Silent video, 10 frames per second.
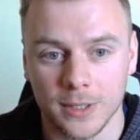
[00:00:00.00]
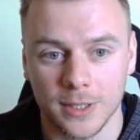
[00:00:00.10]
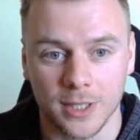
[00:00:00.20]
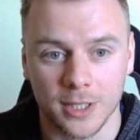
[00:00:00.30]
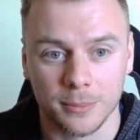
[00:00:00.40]

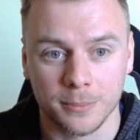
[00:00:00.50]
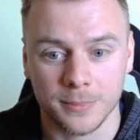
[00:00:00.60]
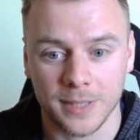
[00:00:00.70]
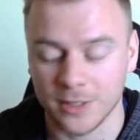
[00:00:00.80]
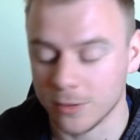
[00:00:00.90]
Um,
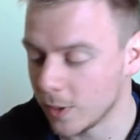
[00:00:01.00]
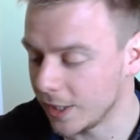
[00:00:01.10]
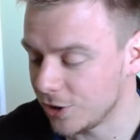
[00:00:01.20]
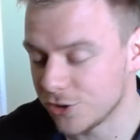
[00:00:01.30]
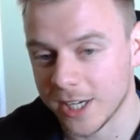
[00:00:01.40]
and the way
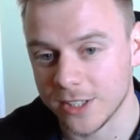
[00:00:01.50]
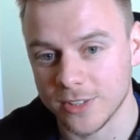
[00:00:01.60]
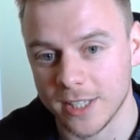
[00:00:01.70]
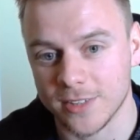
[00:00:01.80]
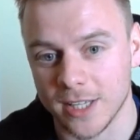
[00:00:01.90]
to change
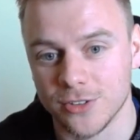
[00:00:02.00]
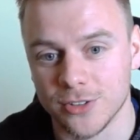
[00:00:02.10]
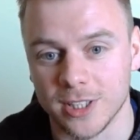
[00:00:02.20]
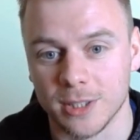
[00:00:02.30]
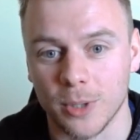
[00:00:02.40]
that tension
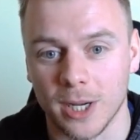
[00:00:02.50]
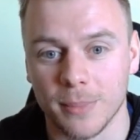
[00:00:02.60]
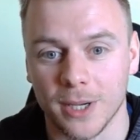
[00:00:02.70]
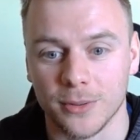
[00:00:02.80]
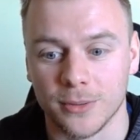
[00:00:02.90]
in the brake
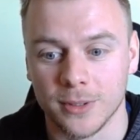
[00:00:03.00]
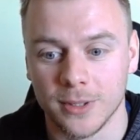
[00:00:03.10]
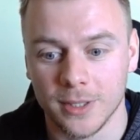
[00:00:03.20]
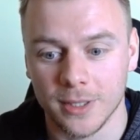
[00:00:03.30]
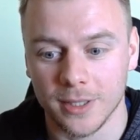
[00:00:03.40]
pedal
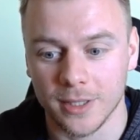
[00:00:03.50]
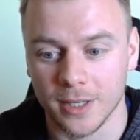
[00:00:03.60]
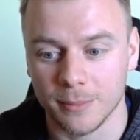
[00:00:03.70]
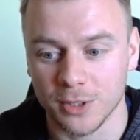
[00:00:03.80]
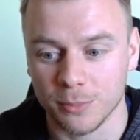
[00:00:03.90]

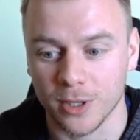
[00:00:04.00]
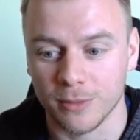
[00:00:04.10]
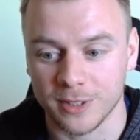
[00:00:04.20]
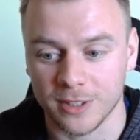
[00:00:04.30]
um, is perfect.